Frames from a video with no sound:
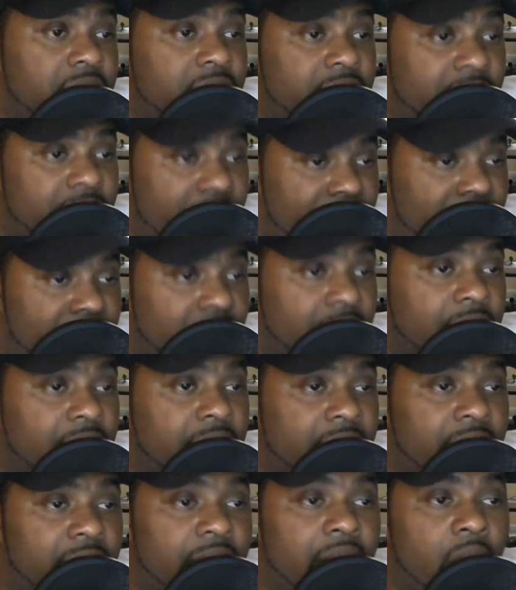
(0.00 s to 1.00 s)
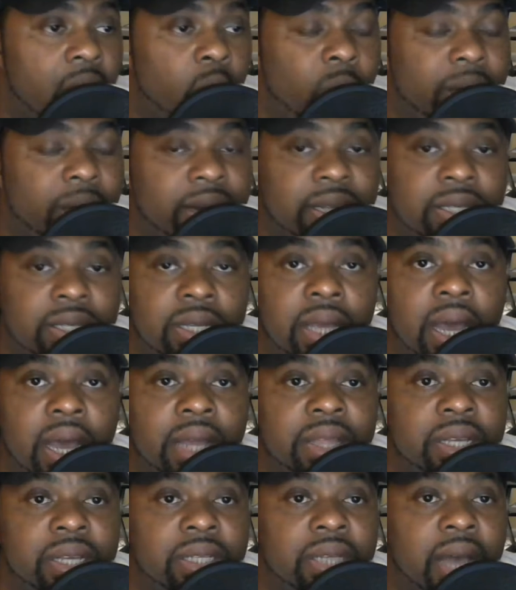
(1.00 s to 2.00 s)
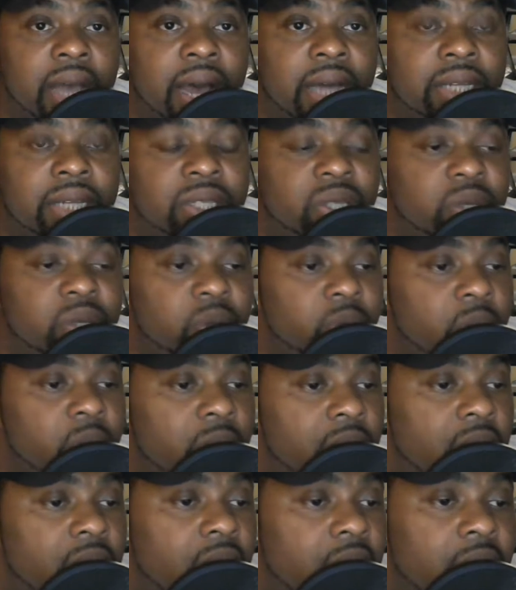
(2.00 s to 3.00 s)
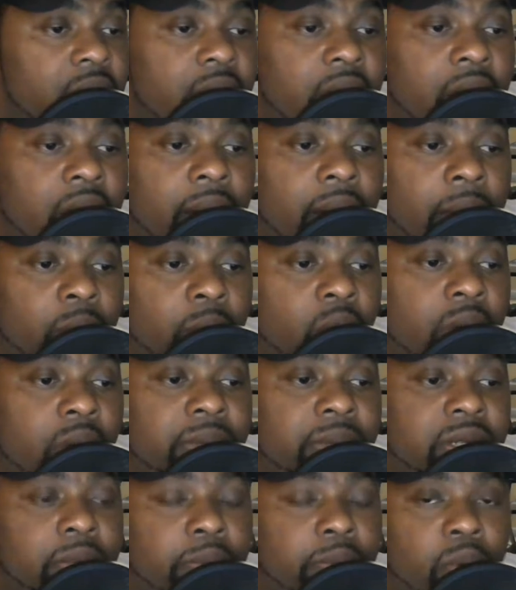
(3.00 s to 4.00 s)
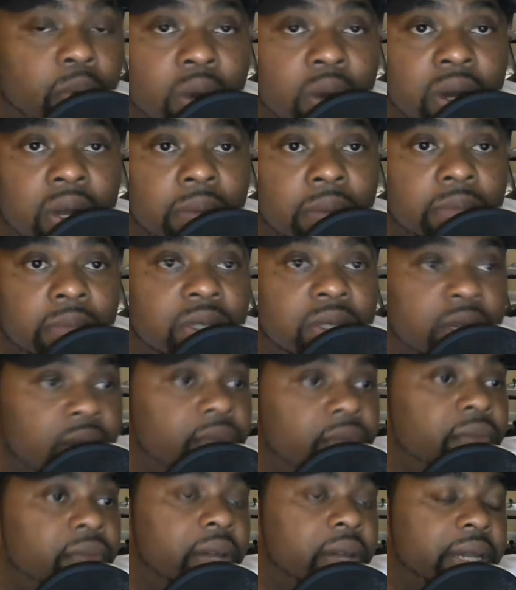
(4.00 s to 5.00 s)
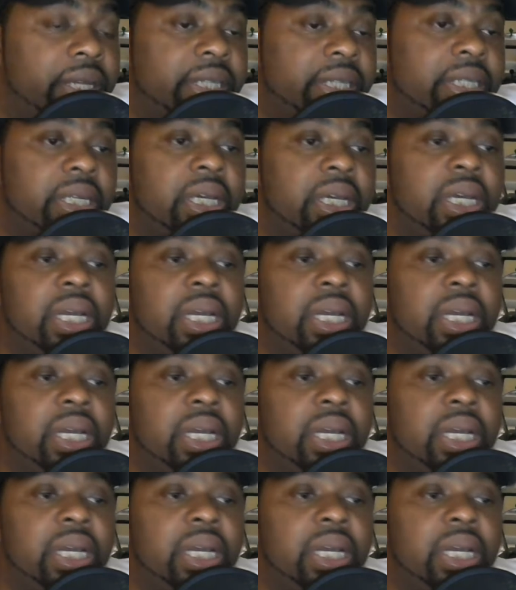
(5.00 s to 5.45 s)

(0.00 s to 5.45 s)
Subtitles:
Definitely cannot wait to see how these guys do. And I'm going to be supporting them to the fullest.